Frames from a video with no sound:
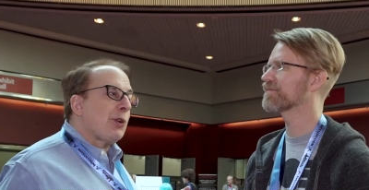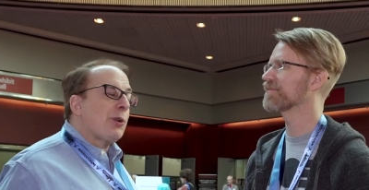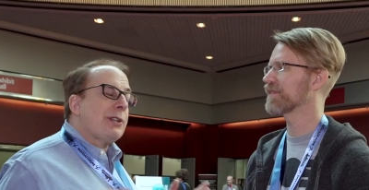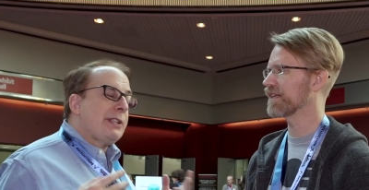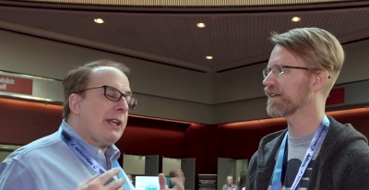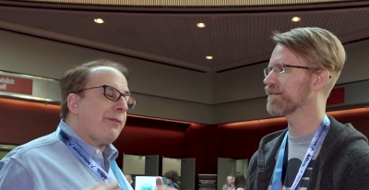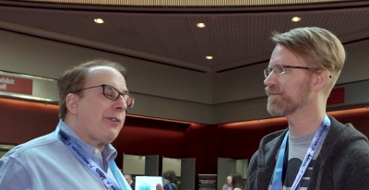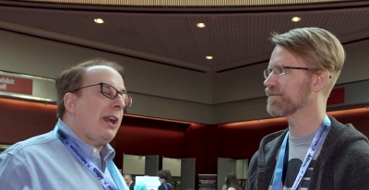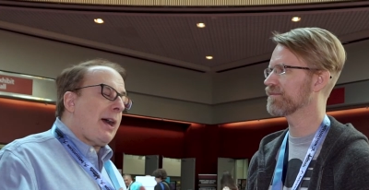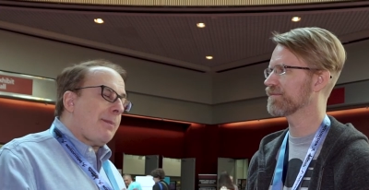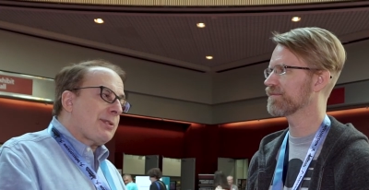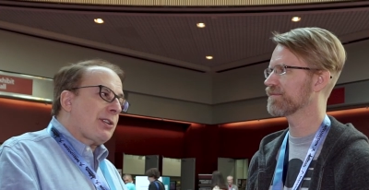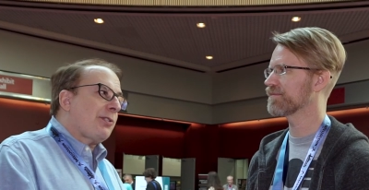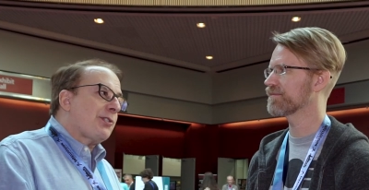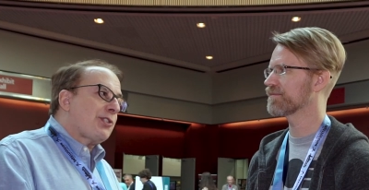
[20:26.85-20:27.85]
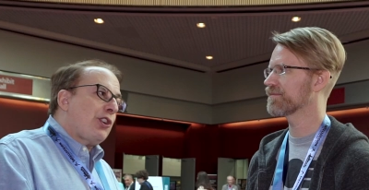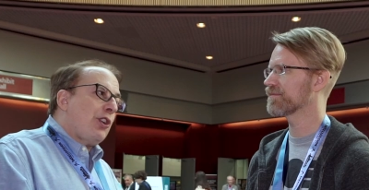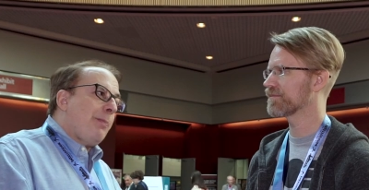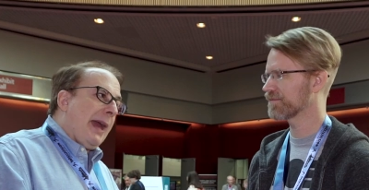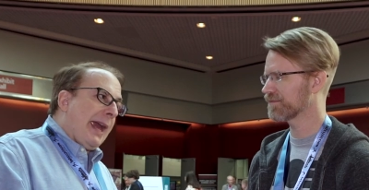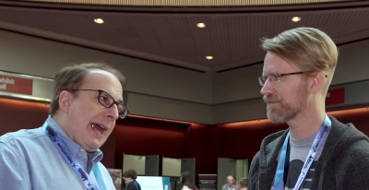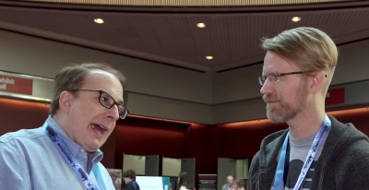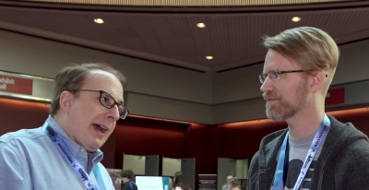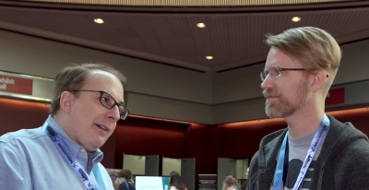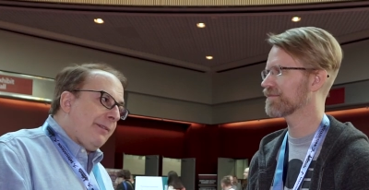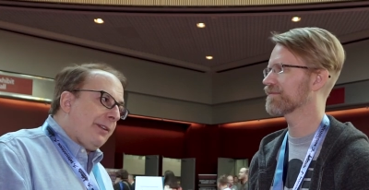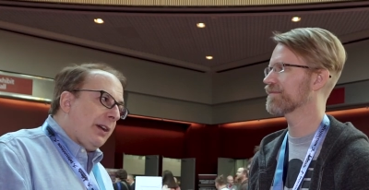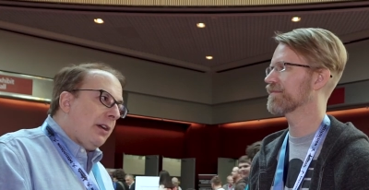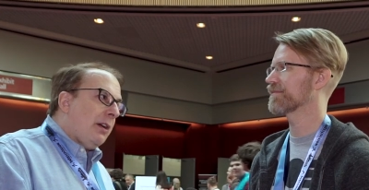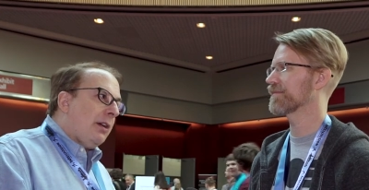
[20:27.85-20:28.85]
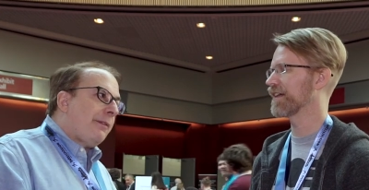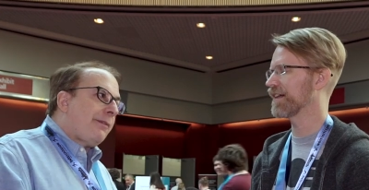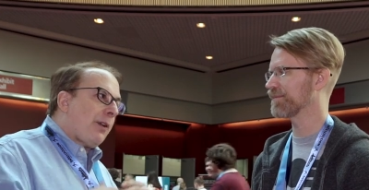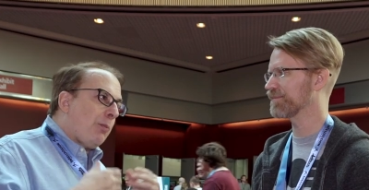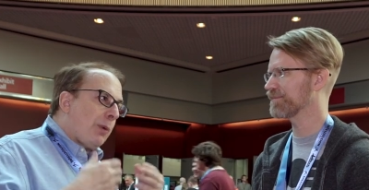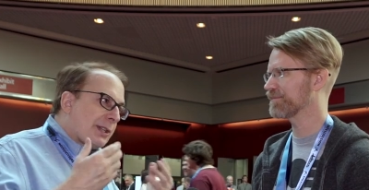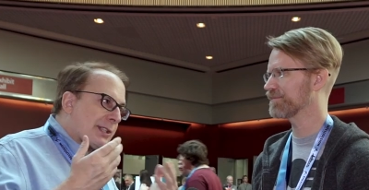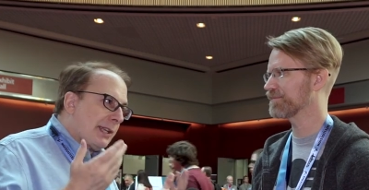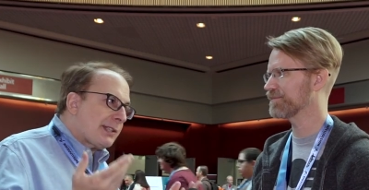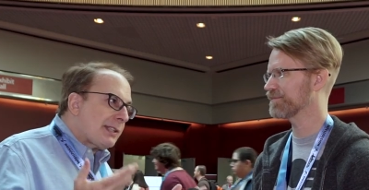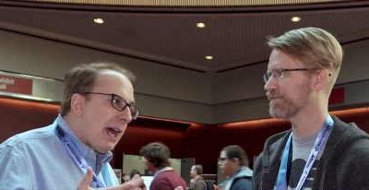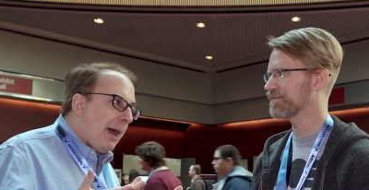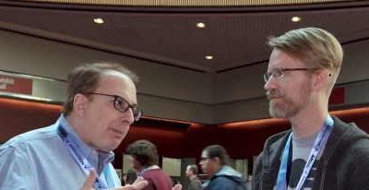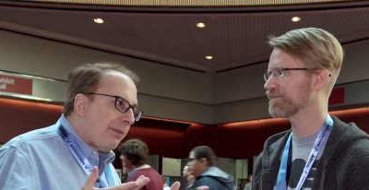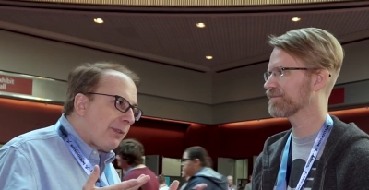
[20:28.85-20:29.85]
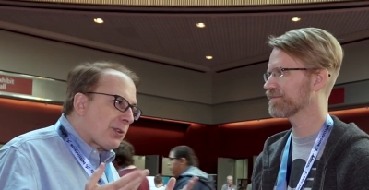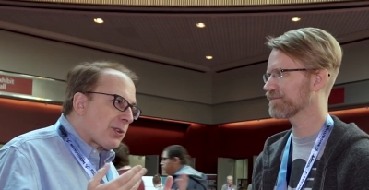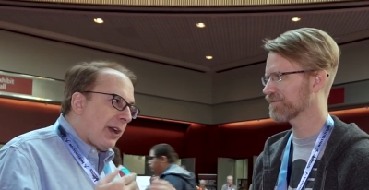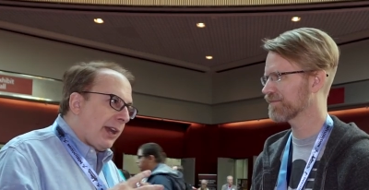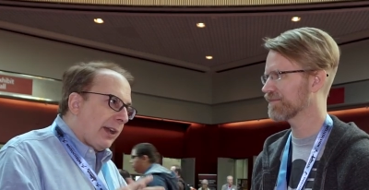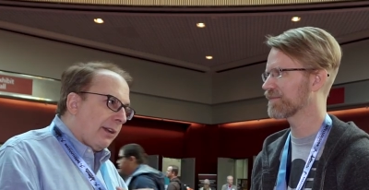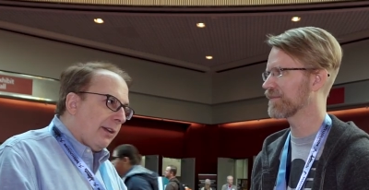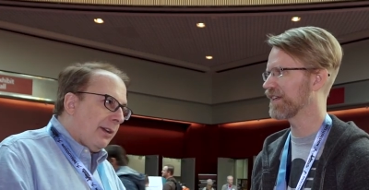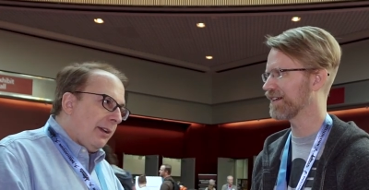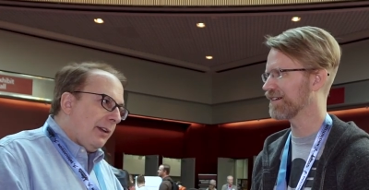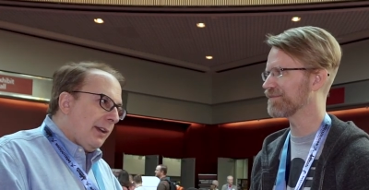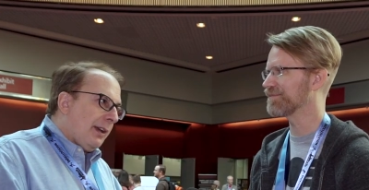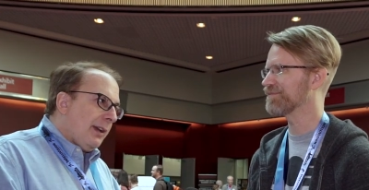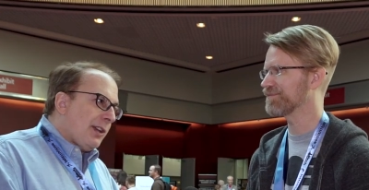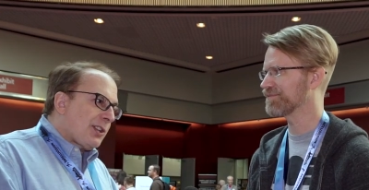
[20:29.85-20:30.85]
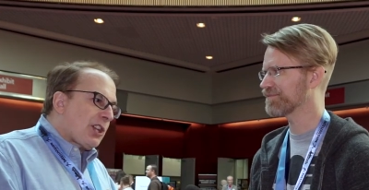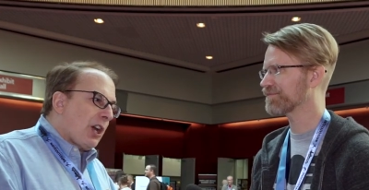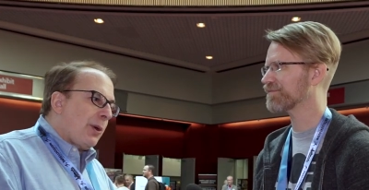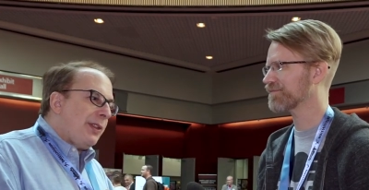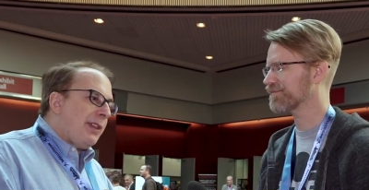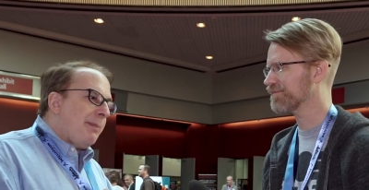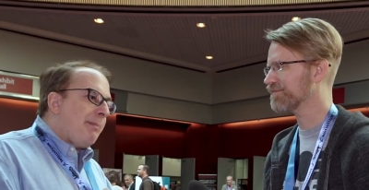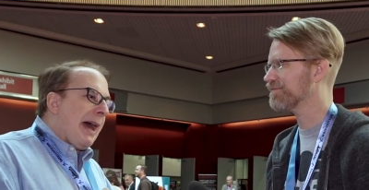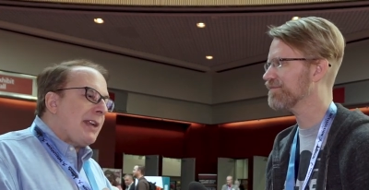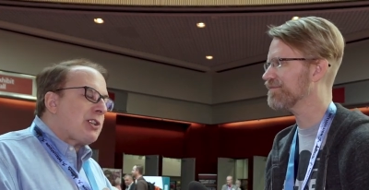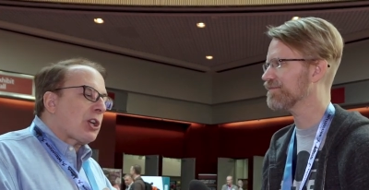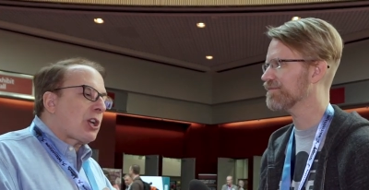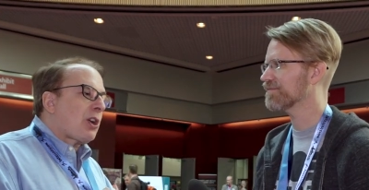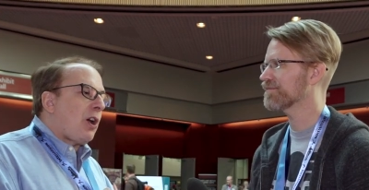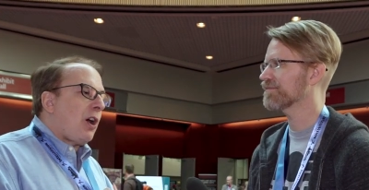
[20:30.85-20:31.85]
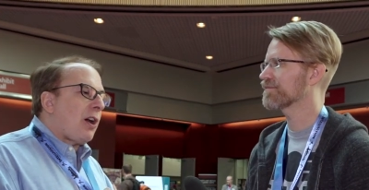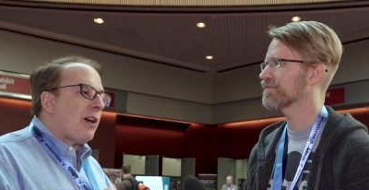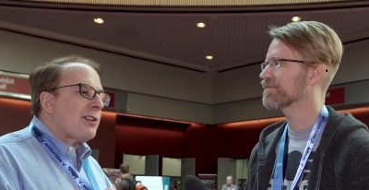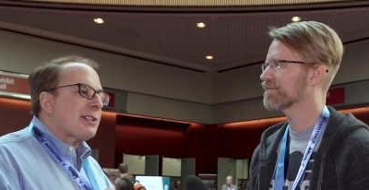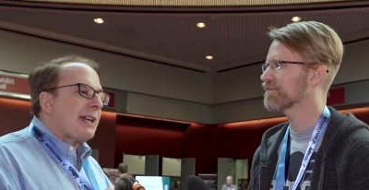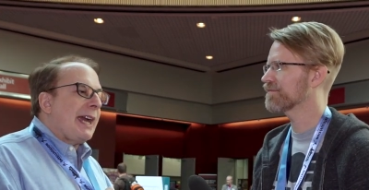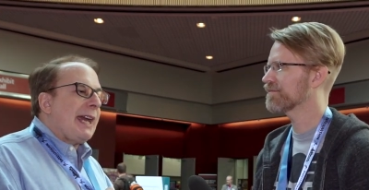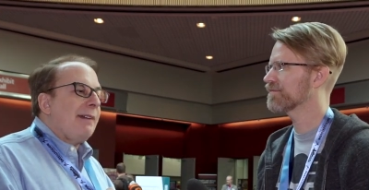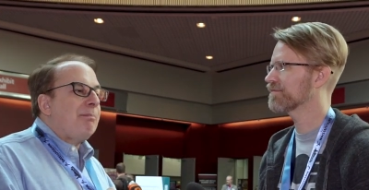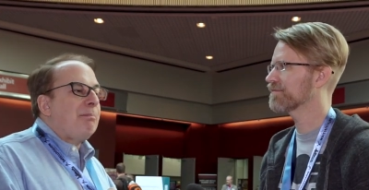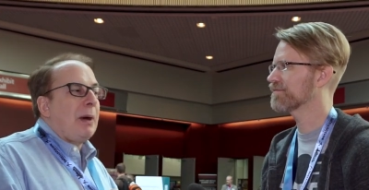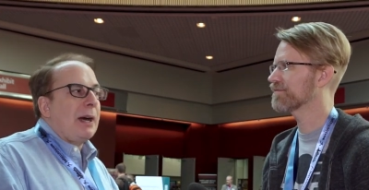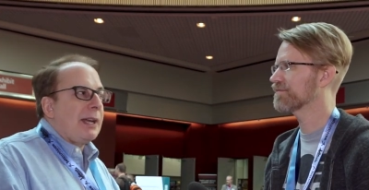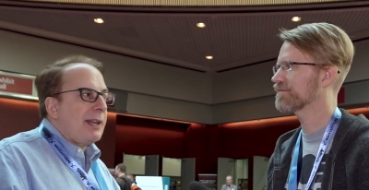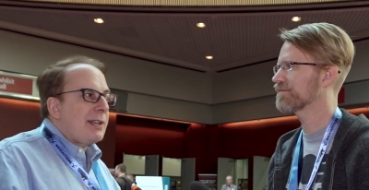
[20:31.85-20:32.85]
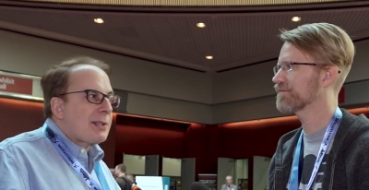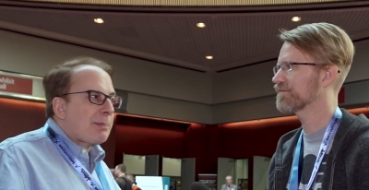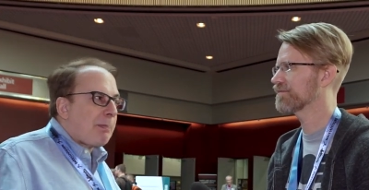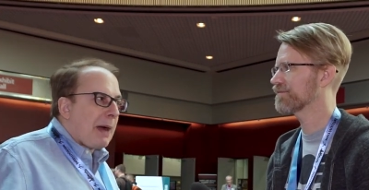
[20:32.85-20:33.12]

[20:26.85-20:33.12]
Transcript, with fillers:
Speaker 1: or different obstacles you may have yeah. from what's on top of the train. Yeah. So in the Magic cars, I have bunnies